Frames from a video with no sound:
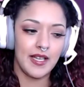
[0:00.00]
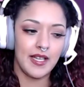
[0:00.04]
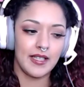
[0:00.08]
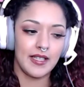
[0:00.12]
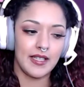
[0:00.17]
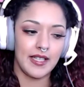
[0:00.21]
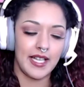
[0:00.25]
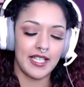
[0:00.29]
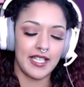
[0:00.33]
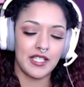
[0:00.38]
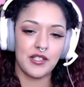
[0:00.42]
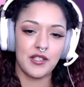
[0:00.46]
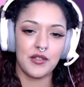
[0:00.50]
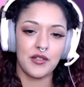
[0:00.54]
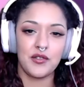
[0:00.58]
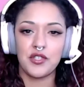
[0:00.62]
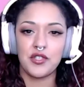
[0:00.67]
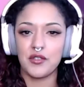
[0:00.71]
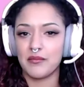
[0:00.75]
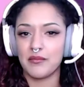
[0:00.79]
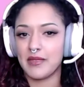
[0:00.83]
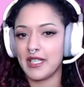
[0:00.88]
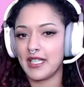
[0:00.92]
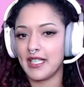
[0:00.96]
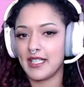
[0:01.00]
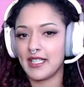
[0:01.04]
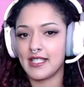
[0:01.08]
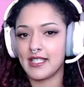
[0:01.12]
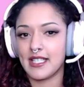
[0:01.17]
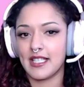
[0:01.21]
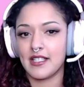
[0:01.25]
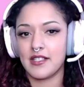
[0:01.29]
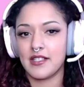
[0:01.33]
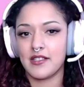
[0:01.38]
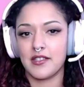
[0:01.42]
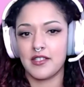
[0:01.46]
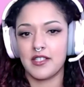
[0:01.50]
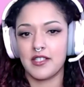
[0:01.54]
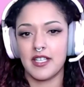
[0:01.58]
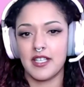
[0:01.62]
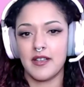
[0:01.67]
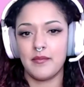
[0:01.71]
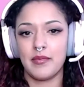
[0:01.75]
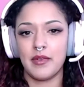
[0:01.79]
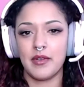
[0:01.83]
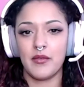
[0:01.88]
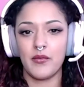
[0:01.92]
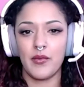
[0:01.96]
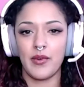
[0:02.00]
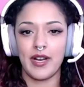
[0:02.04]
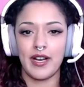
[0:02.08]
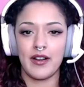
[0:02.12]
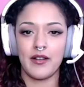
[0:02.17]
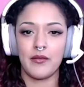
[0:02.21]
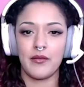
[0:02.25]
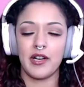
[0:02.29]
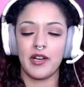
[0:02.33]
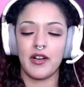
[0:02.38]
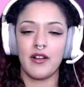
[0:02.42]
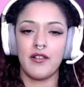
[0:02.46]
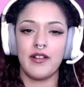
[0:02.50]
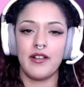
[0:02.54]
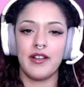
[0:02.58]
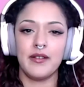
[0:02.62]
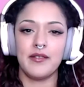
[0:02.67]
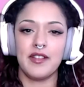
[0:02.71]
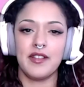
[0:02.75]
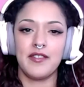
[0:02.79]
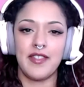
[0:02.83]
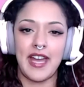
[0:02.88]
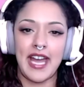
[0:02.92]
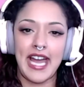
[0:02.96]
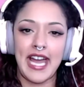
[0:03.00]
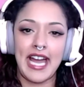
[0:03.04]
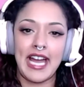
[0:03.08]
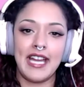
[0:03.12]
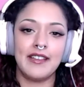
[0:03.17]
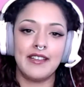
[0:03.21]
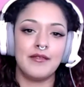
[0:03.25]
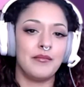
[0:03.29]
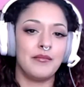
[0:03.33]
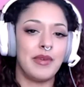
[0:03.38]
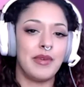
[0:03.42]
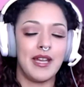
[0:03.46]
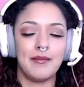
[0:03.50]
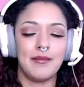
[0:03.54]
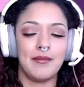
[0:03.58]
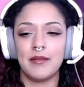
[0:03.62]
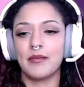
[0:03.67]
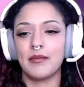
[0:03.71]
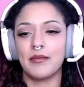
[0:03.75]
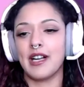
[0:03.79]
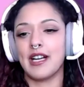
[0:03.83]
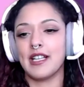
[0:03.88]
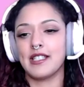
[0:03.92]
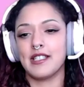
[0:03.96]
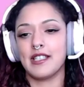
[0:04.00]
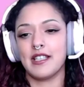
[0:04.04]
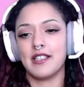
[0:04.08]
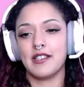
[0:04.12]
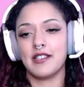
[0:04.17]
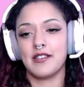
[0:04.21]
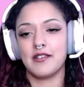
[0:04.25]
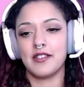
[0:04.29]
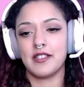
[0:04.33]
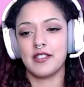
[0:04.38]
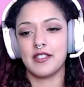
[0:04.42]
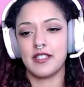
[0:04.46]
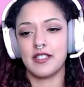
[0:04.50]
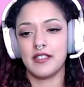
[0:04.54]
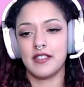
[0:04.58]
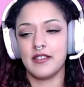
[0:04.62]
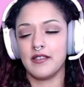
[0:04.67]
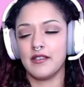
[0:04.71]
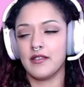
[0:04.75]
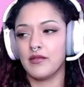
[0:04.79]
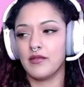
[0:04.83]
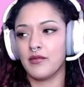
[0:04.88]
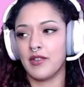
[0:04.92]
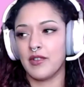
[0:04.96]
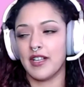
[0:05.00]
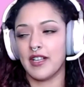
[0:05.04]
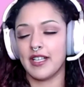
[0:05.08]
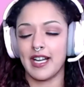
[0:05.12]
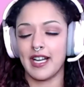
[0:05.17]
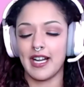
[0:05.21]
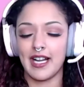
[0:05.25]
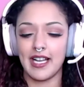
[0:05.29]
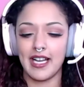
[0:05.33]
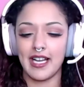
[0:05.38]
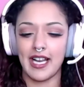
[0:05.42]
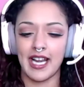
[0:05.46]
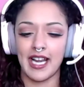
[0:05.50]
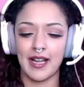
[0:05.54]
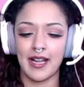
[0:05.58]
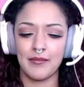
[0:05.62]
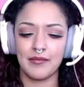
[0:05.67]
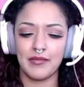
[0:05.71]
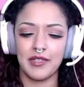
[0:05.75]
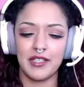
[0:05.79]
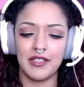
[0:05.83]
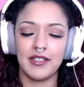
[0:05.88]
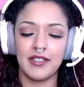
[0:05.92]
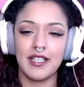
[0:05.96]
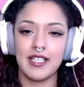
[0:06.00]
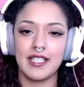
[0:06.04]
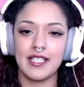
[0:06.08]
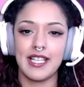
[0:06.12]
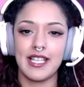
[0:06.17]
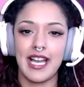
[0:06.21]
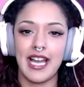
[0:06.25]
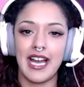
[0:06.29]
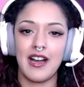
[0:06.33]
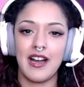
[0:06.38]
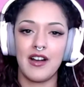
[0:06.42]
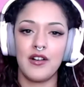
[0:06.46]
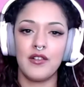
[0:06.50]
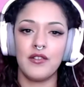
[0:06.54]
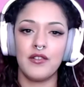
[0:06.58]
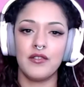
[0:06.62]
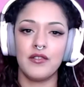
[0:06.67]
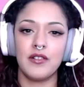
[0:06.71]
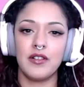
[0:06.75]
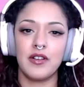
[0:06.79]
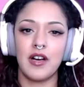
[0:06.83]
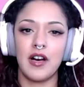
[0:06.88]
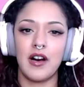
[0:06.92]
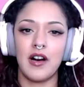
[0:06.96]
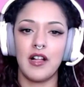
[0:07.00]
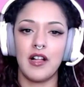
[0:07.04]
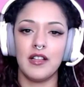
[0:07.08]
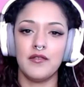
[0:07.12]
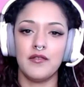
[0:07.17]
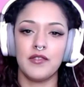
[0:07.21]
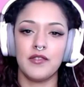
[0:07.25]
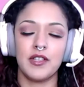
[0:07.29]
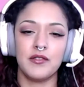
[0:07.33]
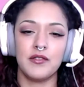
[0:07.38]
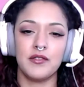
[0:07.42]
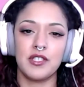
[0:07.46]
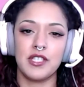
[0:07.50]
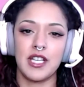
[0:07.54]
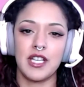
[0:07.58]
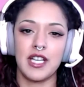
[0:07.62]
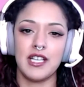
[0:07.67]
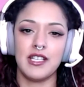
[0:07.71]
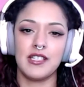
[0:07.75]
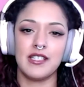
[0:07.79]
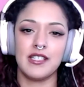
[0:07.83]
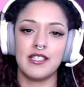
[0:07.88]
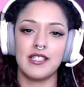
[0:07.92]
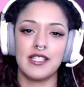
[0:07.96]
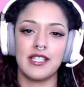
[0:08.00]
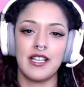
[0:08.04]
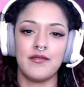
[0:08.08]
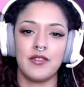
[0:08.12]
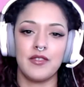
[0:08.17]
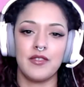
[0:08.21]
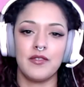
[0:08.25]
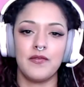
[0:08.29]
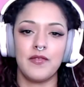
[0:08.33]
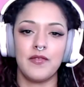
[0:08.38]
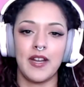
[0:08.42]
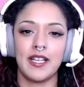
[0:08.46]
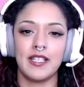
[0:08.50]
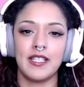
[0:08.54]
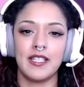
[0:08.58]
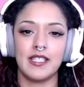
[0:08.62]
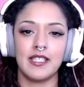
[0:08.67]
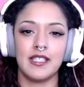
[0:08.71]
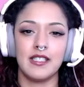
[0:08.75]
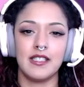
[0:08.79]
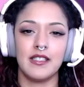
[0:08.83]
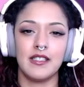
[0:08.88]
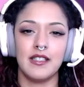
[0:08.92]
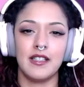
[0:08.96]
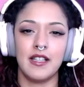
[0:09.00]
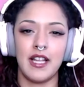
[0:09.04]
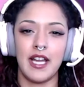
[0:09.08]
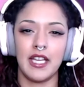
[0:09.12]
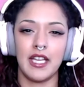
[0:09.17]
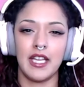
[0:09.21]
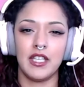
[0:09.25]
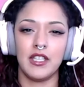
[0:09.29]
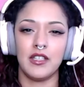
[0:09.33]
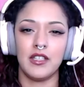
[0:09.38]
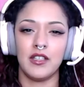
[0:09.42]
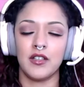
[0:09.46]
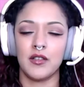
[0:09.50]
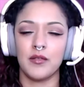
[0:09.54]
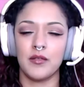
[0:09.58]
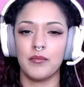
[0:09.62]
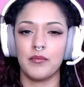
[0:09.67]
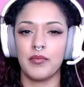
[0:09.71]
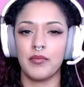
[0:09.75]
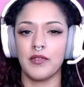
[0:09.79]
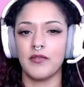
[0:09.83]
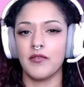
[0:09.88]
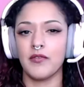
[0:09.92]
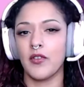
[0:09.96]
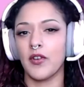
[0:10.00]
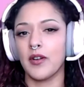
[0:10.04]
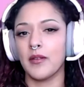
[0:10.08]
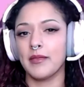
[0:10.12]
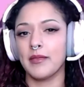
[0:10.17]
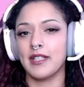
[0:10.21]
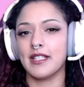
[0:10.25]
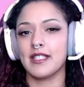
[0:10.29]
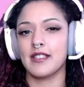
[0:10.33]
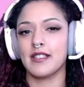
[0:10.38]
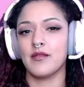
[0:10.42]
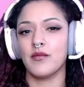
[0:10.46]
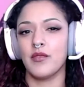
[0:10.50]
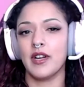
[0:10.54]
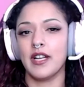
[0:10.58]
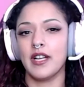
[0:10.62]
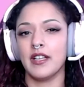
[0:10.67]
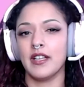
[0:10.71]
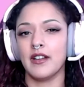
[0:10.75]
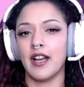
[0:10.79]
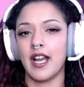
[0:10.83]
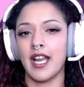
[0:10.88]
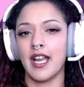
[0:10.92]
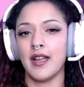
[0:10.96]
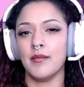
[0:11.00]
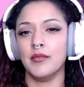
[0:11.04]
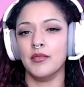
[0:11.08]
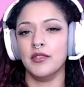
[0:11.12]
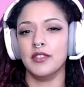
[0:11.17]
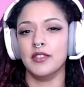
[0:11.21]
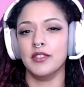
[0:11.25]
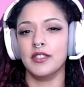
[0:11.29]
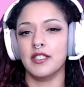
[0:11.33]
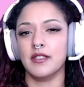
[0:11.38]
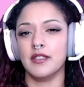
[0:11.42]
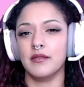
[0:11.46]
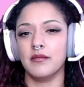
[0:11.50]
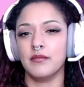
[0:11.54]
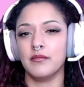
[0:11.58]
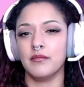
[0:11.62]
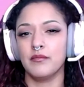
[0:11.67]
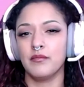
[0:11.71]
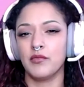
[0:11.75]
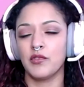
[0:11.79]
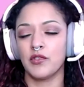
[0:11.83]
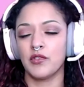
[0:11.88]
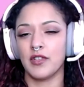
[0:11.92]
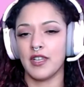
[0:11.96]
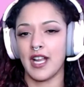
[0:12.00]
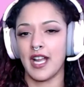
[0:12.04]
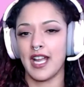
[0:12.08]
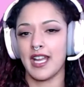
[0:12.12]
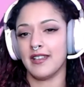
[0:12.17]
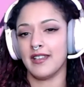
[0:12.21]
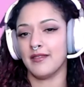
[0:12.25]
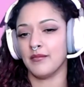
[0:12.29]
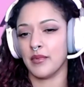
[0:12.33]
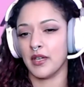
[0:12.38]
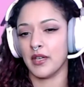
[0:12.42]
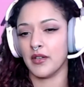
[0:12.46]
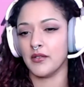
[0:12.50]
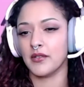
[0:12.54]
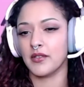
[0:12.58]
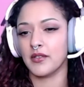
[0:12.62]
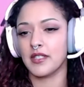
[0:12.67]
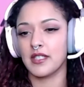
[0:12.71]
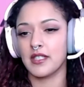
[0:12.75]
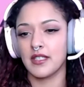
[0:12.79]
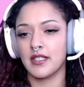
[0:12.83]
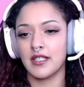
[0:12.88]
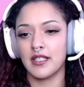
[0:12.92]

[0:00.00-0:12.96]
like social media censorship and where we're going with that and payment processors and whatnot. And I'm curious how all of those changes have affected like your performance and what you're able to create and post.